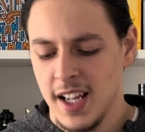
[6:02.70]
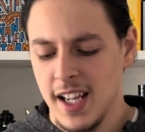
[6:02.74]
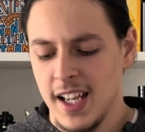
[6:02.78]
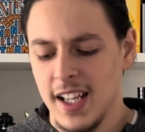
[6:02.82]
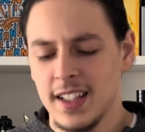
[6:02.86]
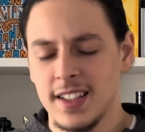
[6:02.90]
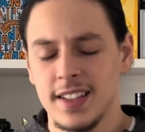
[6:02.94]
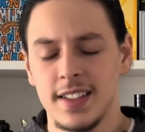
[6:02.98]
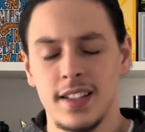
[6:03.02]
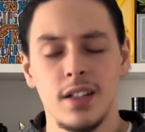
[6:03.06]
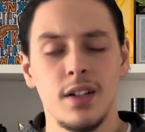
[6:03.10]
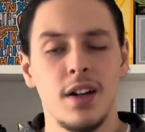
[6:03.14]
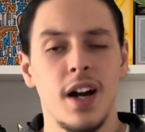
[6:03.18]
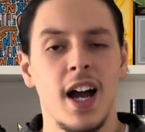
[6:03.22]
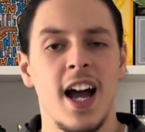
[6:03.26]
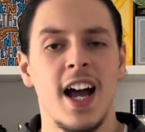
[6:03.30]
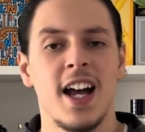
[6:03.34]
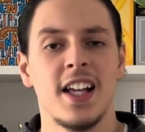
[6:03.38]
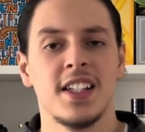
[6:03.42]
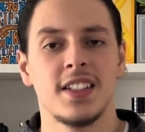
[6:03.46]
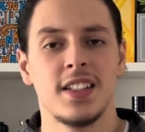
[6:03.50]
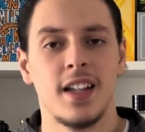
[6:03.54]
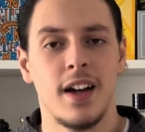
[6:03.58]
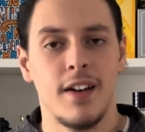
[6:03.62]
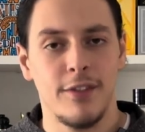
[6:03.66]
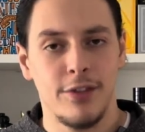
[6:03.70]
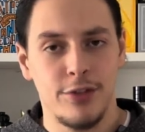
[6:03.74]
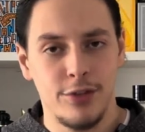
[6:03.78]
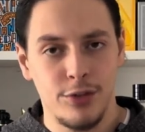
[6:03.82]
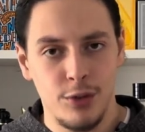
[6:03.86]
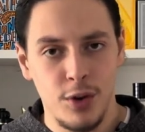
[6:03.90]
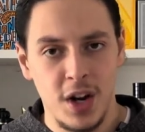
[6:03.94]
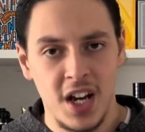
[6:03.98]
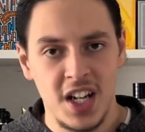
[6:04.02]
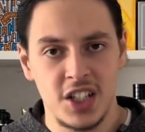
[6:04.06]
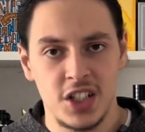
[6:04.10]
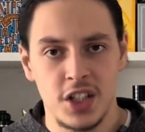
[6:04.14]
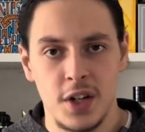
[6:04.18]
It still has that
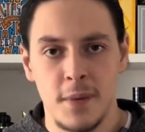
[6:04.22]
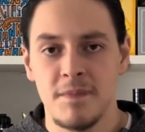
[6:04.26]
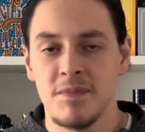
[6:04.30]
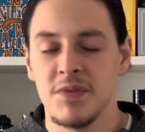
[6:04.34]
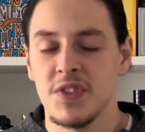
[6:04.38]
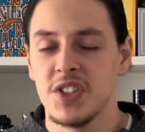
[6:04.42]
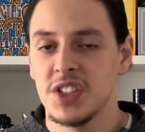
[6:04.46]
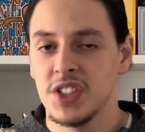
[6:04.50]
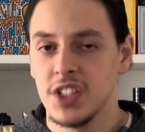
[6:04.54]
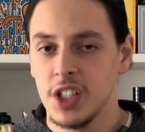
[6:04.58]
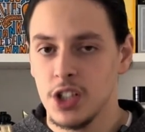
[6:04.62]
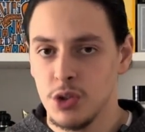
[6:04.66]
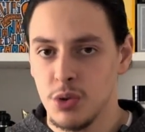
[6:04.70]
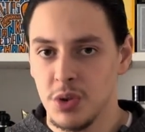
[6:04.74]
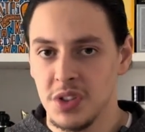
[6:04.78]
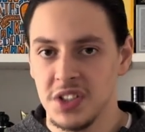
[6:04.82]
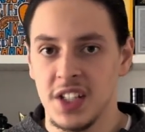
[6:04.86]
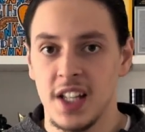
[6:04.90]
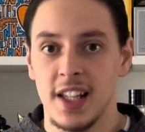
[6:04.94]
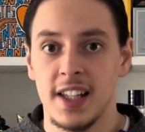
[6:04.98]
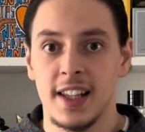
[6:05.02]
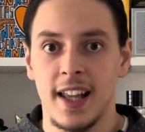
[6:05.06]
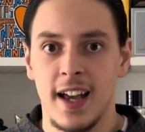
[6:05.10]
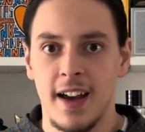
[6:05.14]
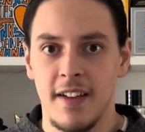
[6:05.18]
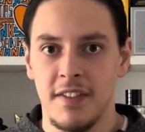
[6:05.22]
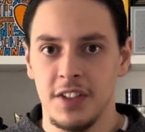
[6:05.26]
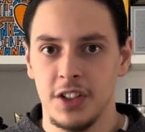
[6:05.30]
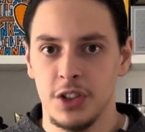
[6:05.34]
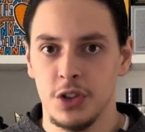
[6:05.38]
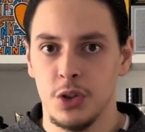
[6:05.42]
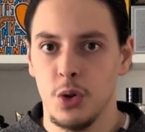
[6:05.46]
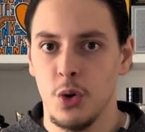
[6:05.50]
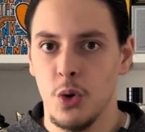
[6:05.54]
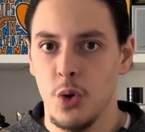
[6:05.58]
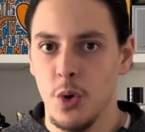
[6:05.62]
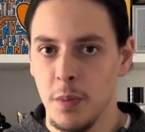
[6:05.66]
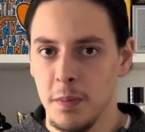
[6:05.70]
fresh citrus
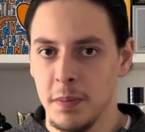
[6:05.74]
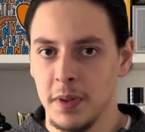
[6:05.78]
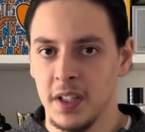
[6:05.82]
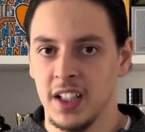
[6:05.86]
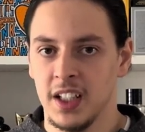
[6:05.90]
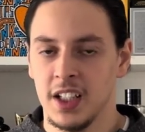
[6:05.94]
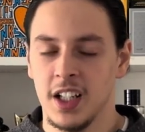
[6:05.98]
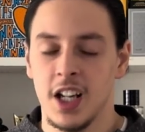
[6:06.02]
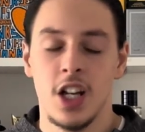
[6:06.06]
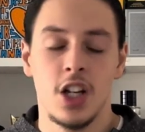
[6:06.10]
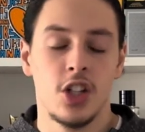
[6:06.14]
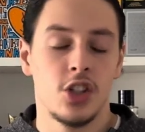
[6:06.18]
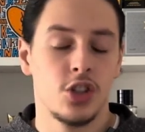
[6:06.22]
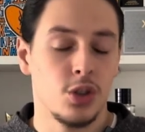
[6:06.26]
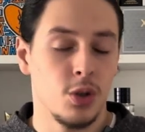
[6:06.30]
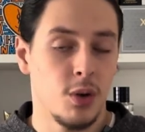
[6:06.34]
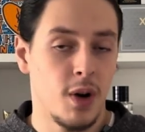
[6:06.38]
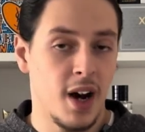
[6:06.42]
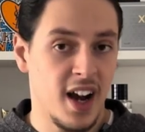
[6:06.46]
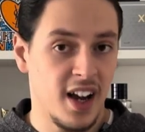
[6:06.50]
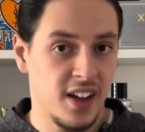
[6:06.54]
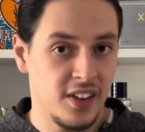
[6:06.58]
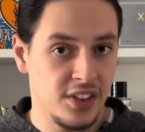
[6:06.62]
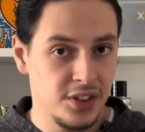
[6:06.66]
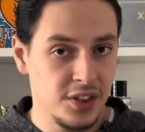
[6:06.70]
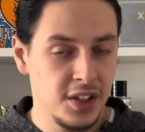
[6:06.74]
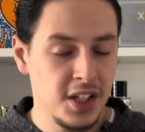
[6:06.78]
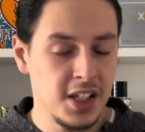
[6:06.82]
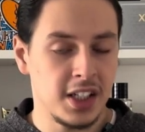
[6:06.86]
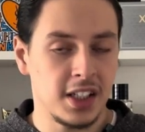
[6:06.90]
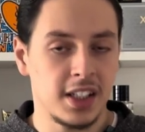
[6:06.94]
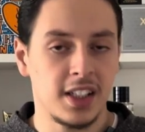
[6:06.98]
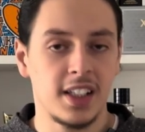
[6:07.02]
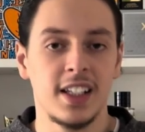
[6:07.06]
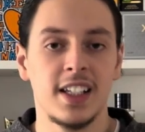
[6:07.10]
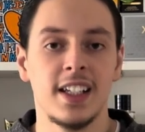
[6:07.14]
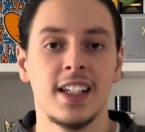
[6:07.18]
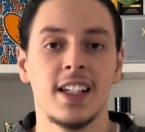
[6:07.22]
lavender opening, so I
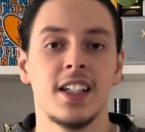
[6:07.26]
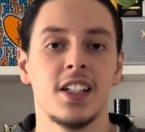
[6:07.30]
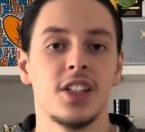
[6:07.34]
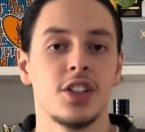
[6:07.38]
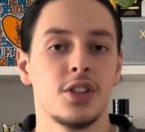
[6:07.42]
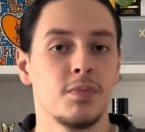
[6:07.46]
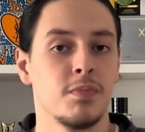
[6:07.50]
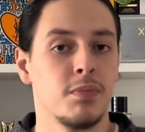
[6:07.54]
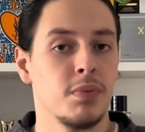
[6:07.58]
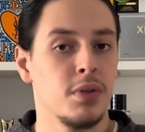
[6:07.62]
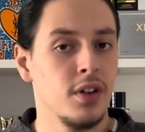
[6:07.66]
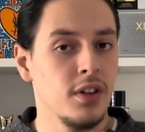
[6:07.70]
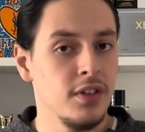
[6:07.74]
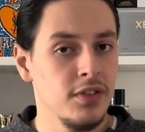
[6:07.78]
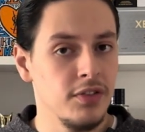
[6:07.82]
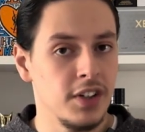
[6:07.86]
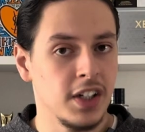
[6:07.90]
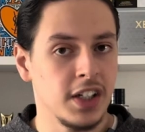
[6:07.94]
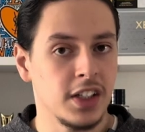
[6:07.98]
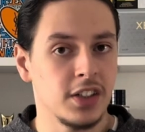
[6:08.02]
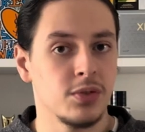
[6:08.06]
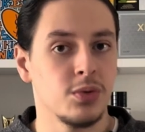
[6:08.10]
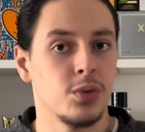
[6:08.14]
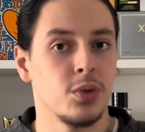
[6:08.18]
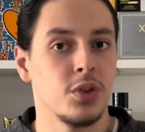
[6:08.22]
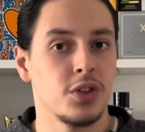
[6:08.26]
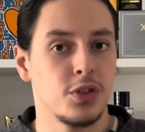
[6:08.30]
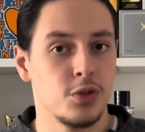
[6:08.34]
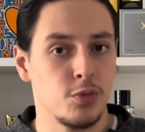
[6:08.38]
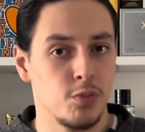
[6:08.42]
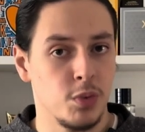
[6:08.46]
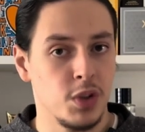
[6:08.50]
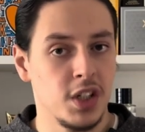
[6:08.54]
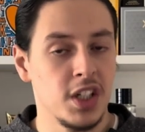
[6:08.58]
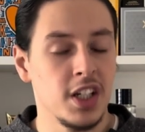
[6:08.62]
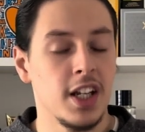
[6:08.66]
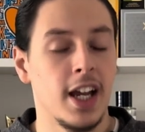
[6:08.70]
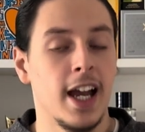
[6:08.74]
think it is perfect for
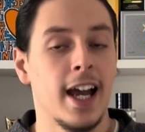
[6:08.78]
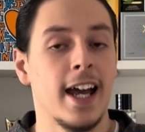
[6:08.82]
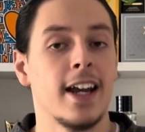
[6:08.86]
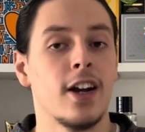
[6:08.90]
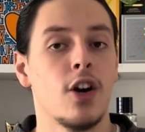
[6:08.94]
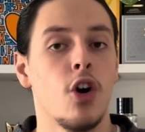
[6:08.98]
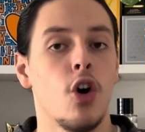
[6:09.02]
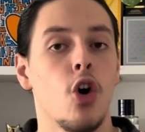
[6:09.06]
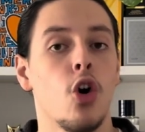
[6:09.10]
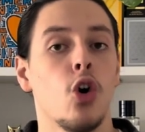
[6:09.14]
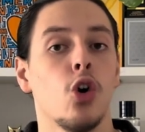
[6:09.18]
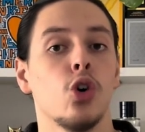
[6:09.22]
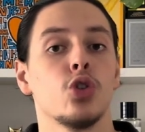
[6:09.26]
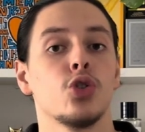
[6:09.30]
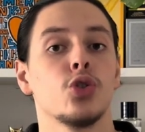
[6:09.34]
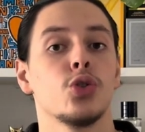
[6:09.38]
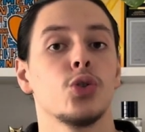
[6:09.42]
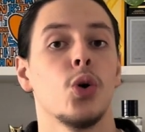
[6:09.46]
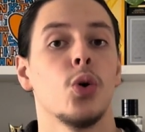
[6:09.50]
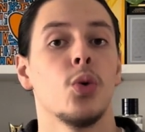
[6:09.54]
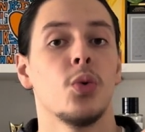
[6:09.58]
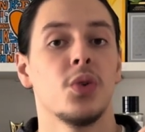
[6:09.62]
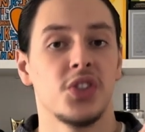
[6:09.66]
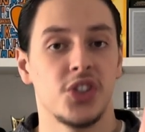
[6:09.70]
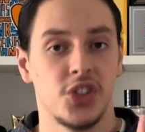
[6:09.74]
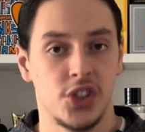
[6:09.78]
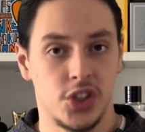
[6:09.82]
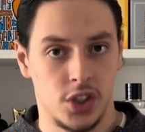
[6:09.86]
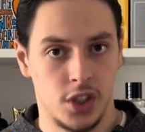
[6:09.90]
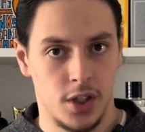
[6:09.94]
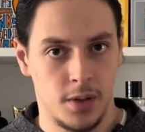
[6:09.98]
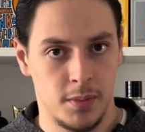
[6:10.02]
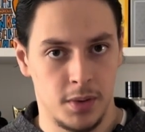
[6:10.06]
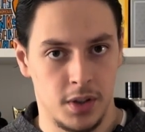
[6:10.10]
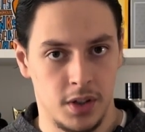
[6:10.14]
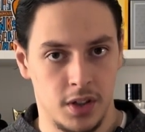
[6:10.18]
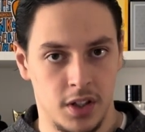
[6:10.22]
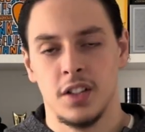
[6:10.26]
spring and also
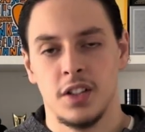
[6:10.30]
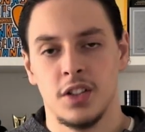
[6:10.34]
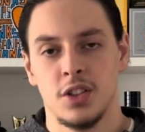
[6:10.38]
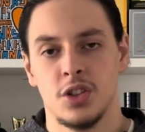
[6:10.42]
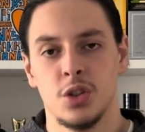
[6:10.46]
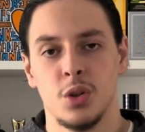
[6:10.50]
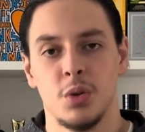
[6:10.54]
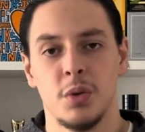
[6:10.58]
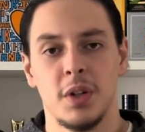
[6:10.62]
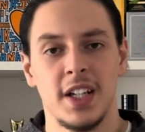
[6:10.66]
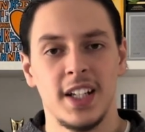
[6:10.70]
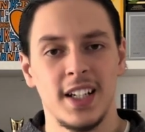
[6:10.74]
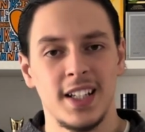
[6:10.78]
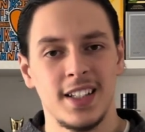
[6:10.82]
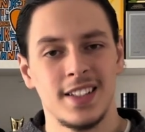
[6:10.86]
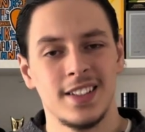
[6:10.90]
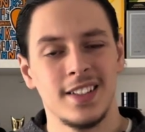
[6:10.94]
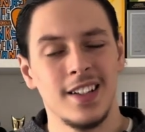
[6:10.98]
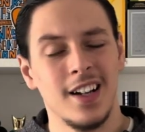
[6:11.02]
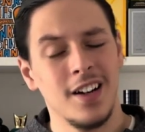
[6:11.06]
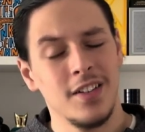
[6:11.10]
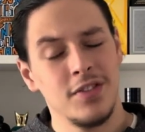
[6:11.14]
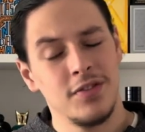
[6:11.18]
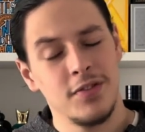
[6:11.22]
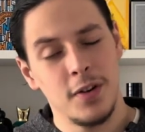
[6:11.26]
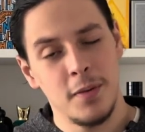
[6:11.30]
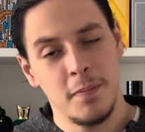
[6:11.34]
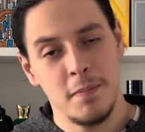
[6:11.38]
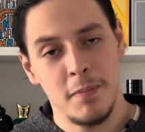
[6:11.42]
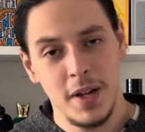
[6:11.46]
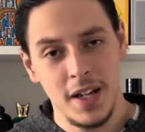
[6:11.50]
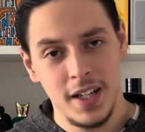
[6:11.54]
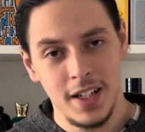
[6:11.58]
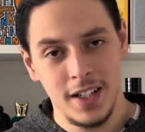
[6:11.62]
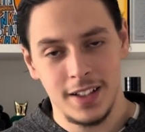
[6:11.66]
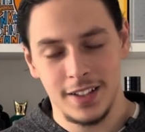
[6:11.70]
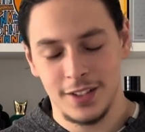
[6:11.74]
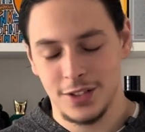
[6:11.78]
summer. So it is not
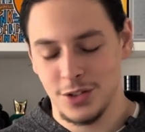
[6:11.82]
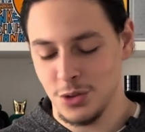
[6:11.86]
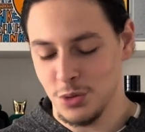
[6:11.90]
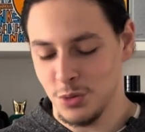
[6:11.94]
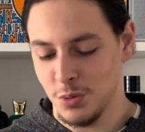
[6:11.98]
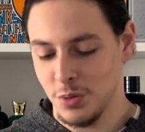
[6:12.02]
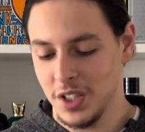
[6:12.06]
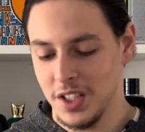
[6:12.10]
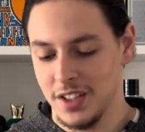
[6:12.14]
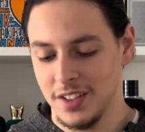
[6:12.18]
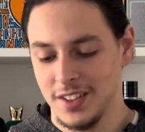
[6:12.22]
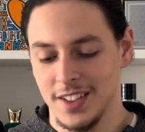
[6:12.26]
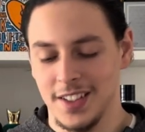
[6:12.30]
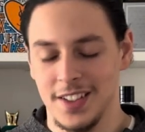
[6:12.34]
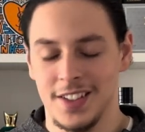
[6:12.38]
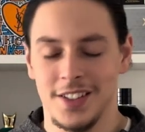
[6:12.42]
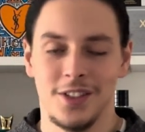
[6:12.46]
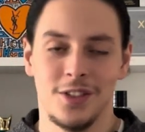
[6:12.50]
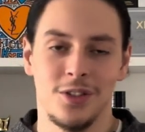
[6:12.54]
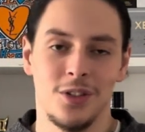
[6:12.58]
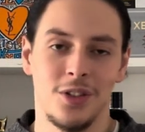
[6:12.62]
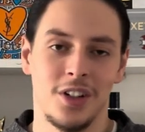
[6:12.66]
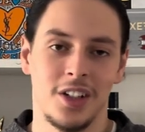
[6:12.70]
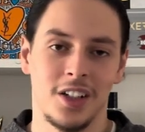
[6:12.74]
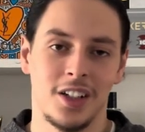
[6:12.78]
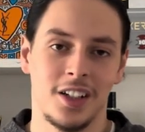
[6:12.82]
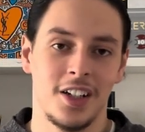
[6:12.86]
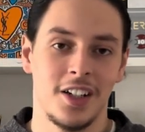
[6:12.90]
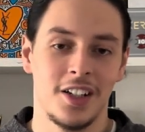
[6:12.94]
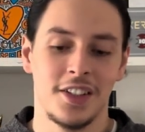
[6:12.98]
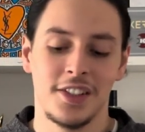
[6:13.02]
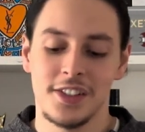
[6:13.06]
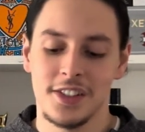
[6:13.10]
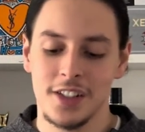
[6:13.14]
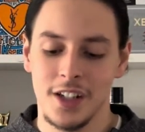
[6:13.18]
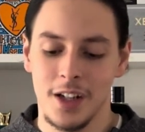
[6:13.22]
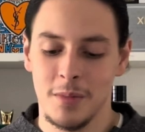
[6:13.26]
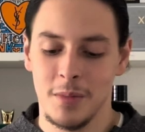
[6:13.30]
forbidding to wear this during
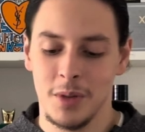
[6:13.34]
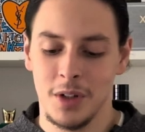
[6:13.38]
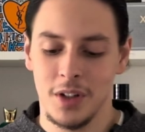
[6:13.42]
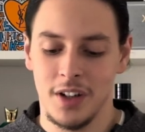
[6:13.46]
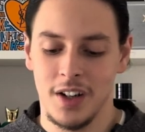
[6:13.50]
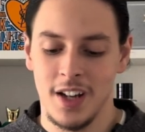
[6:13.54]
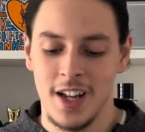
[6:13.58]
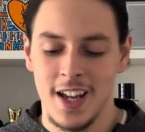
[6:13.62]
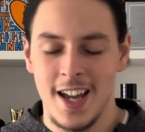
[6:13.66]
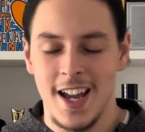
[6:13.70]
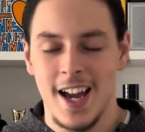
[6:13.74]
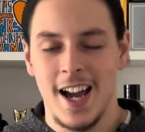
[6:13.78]
summer.